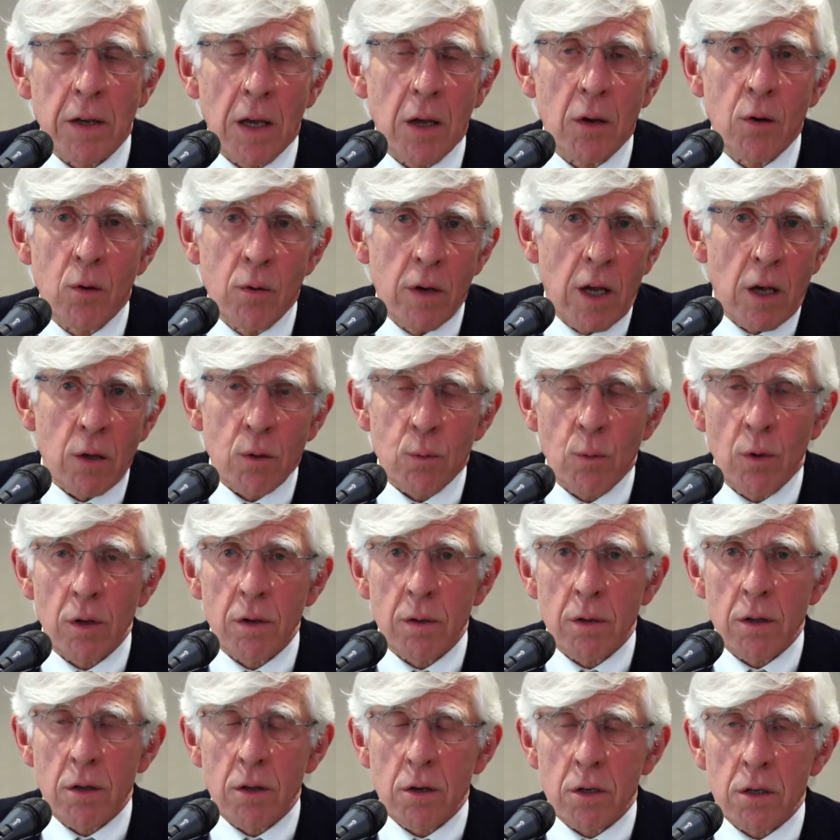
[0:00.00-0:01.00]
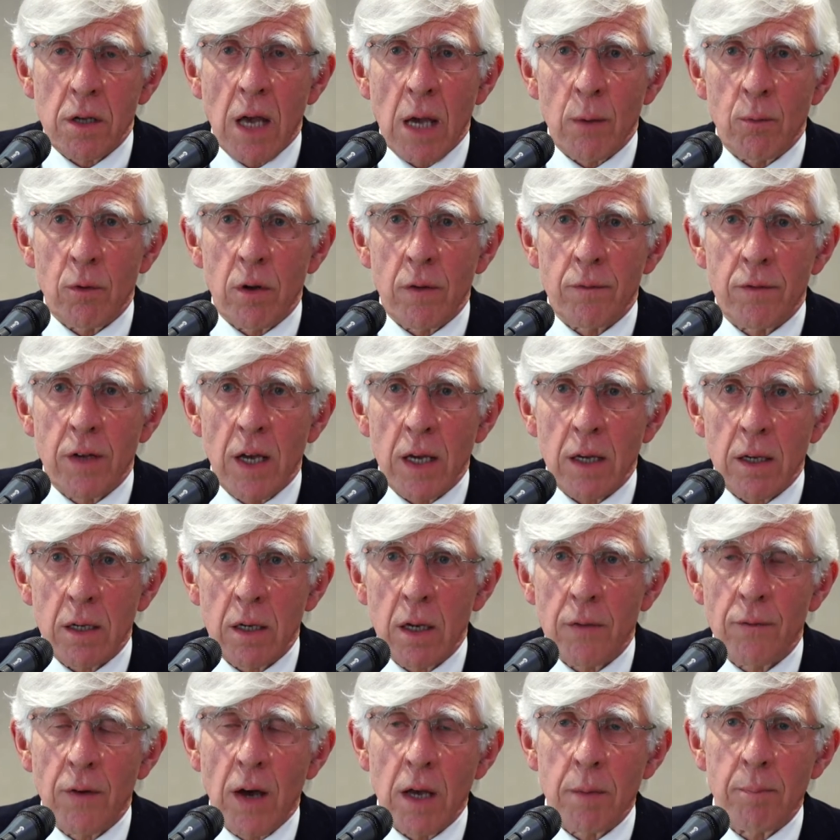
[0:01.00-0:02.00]
who knows what decision I would have taken
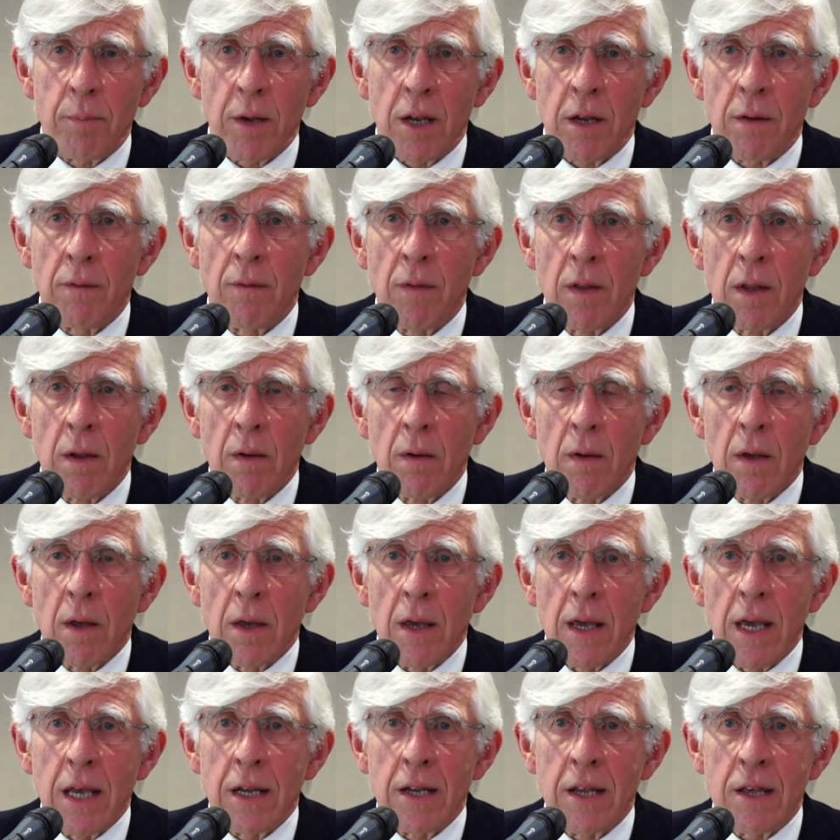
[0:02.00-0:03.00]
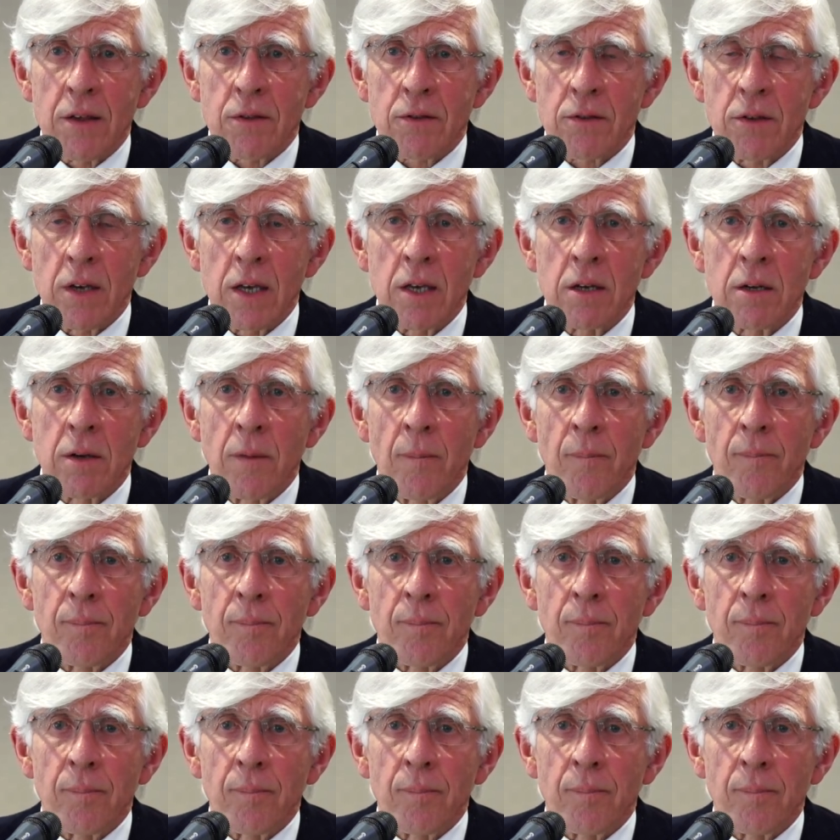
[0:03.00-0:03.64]
if I'd been in his seat,